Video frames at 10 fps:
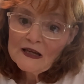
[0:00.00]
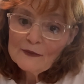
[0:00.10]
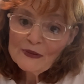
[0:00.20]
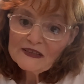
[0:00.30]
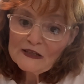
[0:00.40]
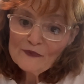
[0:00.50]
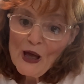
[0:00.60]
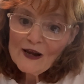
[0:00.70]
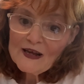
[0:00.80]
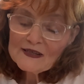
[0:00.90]
But the
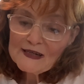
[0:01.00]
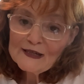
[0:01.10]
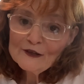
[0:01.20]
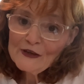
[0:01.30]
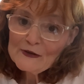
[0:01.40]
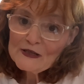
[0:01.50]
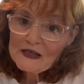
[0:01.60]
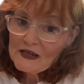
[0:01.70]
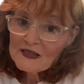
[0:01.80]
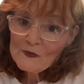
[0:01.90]
divine has to heal those
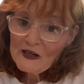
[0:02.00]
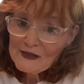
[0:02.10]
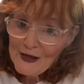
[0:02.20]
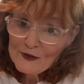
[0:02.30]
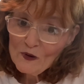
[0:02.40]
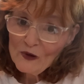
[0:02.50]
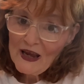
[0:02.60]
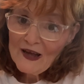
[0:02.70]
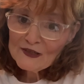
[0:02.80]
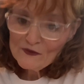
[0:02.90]
things, because that's what we
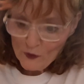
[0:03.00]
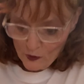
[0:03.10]
asked for,